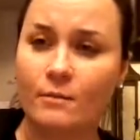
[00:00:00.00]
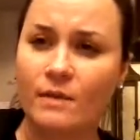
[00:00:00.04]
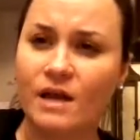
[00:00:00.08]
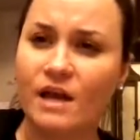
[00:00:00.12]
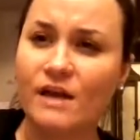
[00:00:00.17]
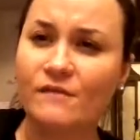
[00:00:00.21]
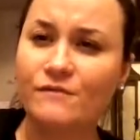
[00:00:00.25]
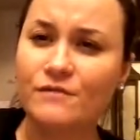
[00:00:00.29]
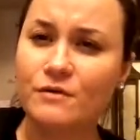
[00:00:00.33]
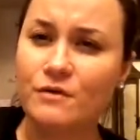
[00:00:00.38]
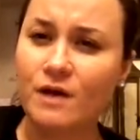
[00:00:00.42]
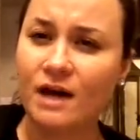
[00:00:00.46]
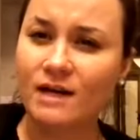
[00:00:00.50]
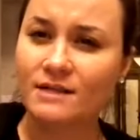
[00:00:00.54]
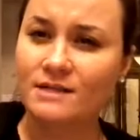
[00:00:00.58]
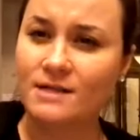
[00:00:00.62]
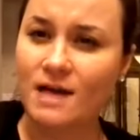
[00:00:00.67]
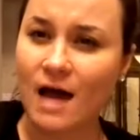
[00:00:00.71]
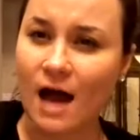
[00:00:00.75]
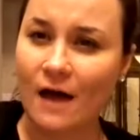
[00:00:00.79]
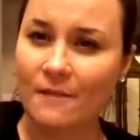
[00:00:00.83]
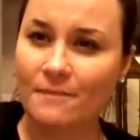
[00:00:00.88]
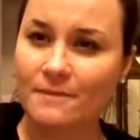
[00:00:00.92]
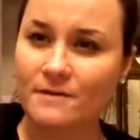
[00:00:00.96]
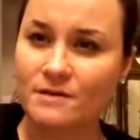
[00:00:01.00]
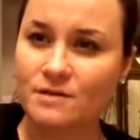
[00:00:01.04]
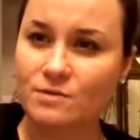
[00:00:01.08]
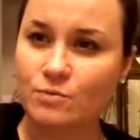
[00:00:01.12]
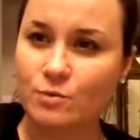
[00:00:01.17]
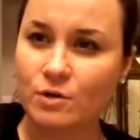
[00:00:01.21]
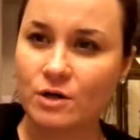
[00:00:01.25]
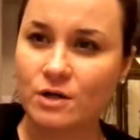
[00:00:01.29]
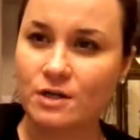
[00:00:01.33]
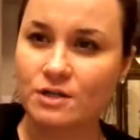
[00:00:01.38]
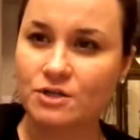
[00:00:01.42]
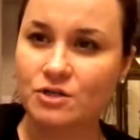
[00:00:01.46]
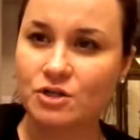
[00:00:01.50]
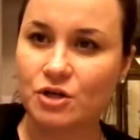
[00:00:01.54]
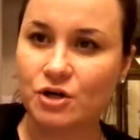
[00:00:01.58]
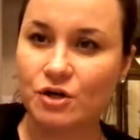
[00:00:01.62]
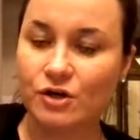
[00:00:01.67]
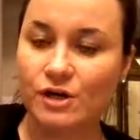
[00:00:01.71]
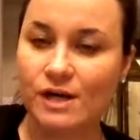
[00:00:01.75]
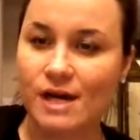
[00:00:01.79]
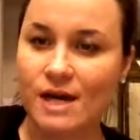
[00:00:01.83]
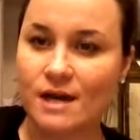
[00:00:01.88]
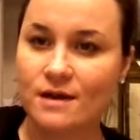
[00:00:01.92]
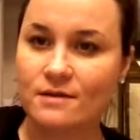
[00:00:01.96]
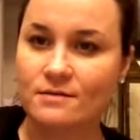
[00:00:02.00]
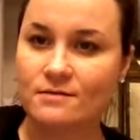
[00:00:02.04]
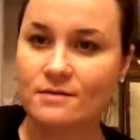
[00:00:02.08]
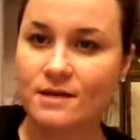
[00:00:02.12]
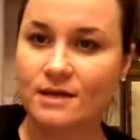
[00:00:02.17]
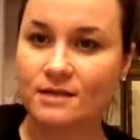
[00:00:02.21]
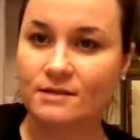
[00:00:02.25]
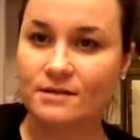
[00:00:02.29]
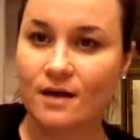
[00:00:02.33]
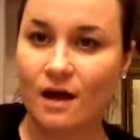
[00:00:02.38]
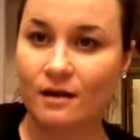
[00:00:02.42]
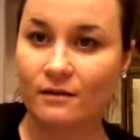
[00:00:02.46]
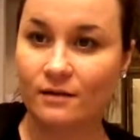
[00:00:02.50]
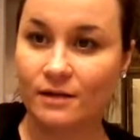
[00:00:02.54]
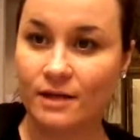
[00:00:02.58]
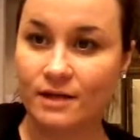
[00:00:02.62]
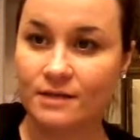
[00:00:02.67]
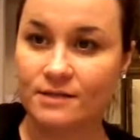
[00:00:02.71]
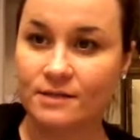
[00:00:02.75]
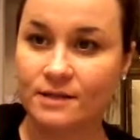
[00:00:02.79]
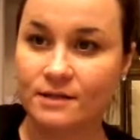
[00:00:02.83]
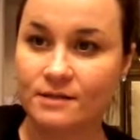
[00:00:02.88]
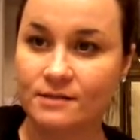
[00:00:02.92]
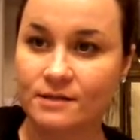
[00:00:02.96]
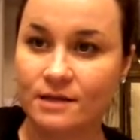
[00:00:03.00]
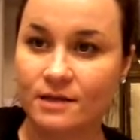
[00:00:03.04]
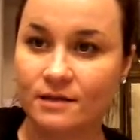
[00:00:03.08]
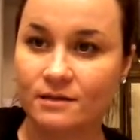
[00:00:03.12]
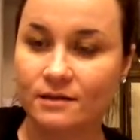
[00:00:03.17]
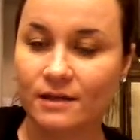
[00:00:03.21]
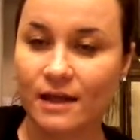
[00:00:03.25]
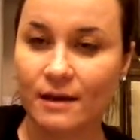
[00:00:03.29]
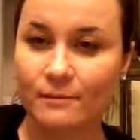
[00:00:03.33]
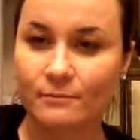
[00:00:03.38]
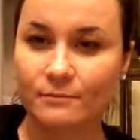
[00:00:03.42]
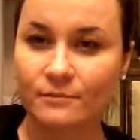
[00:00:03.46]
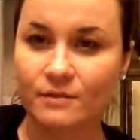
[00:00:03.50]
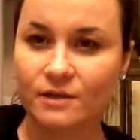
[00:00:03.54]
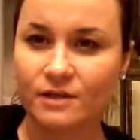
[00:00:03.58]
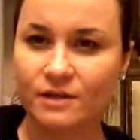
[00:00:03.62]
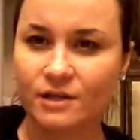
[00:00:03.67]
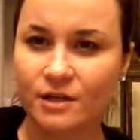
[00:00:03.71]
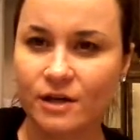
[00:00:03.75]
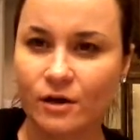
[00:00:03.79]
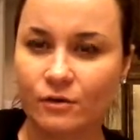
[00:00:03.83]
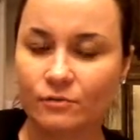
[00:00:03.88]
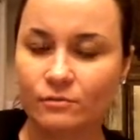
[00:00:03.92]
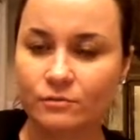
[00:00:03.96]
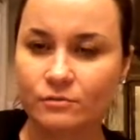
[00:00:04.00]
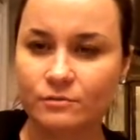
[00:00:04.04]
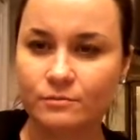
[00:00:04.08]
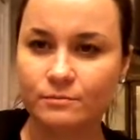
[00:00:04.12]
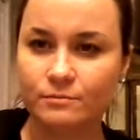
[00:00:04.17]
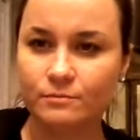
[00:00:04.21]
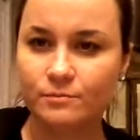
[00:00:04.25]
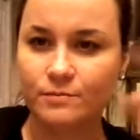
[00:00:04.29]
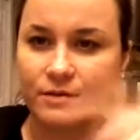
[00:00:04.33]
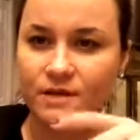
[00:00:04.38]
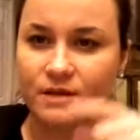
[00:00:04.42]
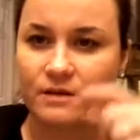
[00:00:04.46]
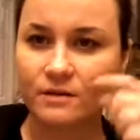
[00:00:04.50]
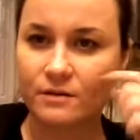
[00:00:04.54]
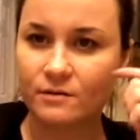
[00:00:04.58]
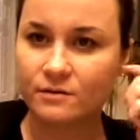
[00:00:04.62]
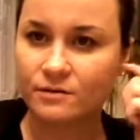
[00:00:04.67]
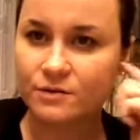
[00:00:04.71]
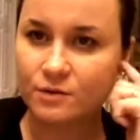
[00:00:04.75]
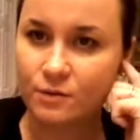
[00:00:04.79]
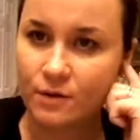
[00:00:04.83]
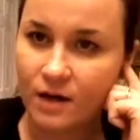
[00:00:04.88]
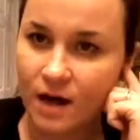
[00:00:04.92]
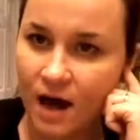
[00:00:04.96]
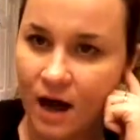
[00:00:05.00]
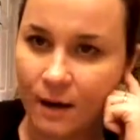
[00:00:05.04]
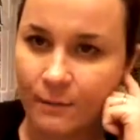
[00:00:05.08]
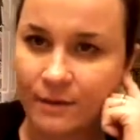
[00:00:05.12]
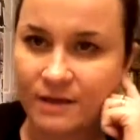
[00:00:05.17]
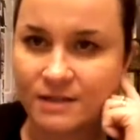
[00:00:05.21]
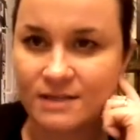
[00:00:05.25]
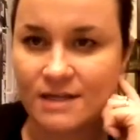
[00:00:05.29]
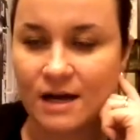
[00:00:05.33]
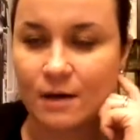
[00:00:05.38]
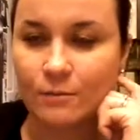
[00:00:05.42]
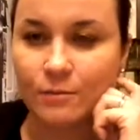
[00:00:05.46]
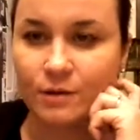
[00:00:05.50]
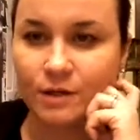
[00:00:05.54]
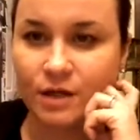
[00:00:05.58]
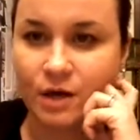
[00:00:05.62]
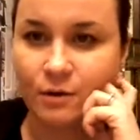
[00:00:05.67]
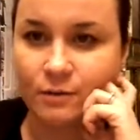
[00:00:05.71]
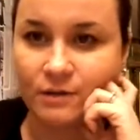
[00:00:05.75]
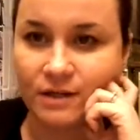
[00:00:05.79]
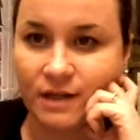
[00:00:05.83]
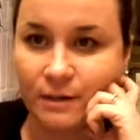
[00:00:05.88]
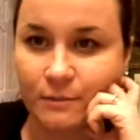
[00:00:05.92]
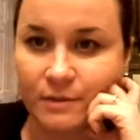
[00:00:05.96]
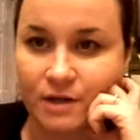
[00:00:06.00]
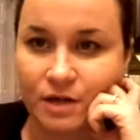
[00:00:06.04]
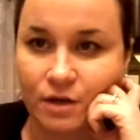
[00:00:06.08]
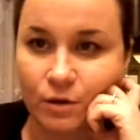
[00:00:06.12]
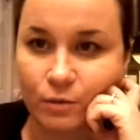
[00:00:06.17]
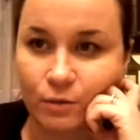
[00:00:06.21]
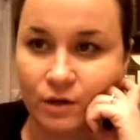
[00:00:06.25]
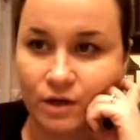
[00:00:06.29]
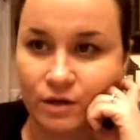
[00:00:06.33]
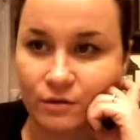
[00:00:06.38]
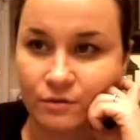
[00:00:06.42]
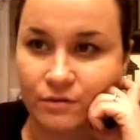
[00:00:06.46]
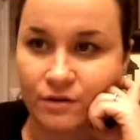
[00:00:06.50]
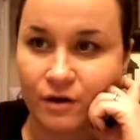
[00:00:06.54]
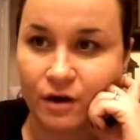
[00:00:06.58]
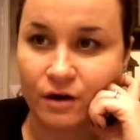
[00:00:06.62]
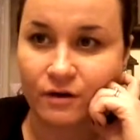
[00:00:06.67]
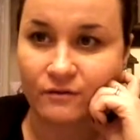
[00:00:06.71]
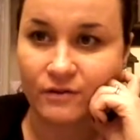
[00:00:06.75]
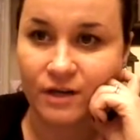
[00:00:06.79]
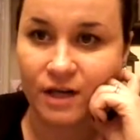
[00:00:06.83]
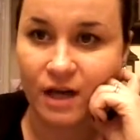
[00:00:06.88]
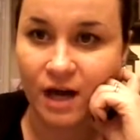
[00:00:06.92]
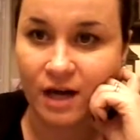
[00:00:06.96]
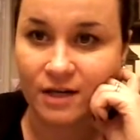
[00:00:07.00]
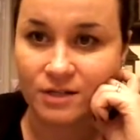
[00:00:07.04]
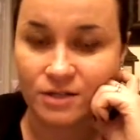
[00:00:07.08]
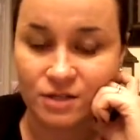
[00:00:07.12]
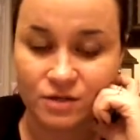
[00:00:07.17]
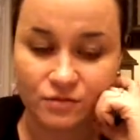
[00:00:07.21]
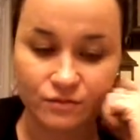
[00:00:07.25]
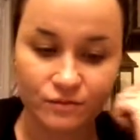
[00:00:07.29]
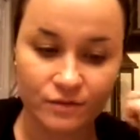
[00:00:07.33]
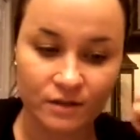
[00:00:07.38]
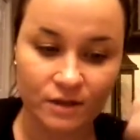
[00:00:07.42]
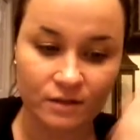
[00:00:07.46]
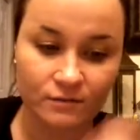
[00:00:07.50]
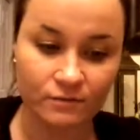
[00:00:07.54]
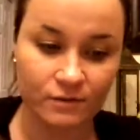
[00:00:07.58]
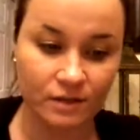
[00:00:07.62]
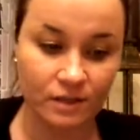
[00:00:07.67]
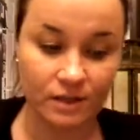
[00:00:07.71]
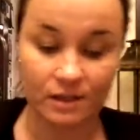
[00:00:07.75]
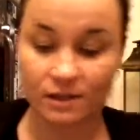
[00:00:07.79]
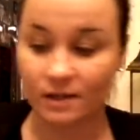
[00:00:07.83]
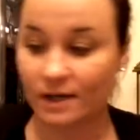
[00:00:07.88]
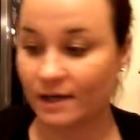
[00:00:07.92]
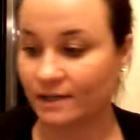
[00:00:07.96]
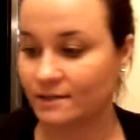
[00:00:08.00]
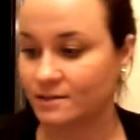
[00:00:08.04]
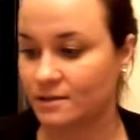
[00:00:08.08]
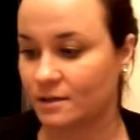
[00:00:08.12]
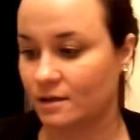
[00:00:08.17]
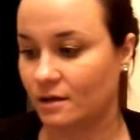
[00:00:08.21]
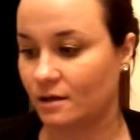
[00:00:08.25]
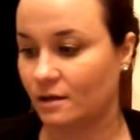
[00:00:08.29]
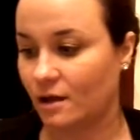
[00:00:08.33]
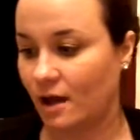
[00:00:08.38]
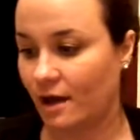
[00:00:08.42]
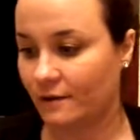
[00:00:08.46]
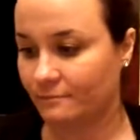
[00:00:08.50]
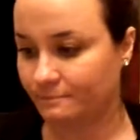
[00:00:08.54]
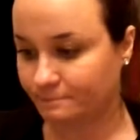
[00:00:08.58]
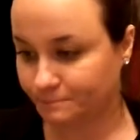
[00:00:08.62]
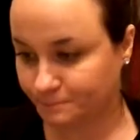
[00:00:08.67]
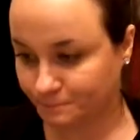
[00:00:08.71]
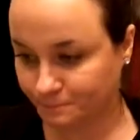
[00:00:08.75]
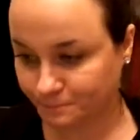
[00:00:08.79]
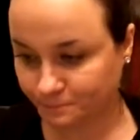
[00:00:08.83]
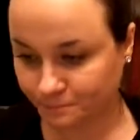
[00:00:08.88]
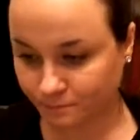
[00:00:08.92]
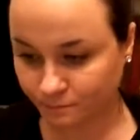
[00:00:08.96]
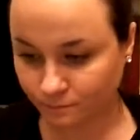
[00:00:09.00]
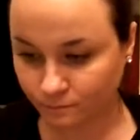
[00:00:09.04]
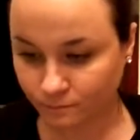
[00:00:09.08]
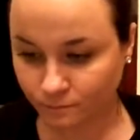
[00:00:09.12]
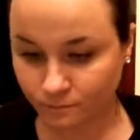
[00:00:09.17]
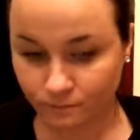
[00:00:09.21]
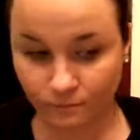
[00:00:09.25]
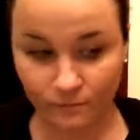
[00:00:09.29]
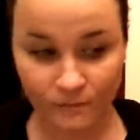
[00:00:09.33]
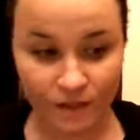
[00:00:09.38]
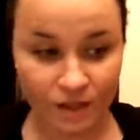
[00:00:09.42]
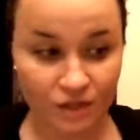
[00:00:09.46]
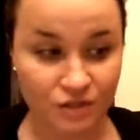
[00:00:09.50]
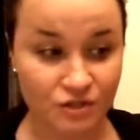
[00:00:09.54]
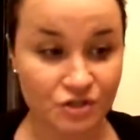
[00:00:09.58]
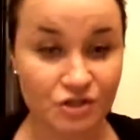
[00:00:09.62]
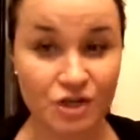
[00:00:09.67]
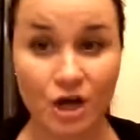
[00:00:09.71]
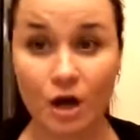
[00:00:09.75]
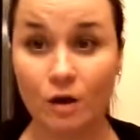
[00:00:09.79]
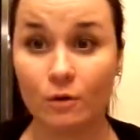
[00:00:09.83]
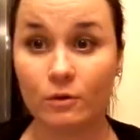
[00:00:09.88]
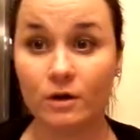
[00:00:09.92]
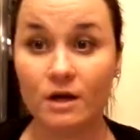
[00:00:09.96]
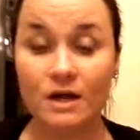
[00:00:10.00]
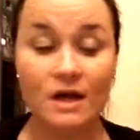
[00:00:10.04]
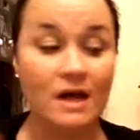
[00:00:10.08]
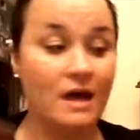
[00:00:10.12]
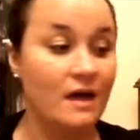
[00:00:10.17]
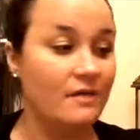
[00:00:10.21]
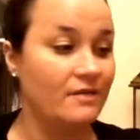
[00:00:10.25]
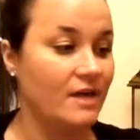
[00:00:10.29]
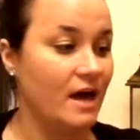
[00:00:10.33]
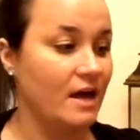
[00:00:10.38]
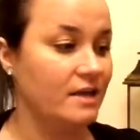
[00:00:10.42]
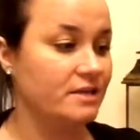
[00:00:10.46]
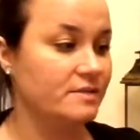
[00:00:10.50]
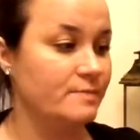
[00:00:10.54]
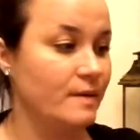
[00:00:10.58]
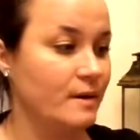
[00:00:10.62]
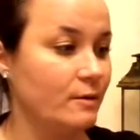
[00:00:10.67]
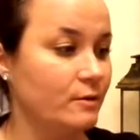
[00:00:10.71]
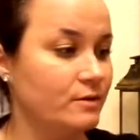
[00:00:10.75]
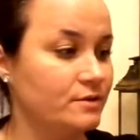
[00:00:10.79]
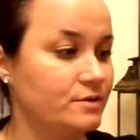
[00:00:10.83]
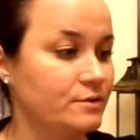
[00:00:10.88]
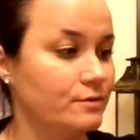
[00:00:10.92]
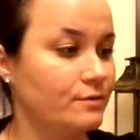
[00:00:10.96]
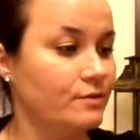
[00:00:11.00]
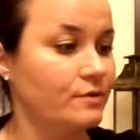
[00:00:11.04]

If you guys got this one during this holiday season, do a comment down below and let me know what you thought of it. I just really, really liked it a lot. So that is my 1, 2,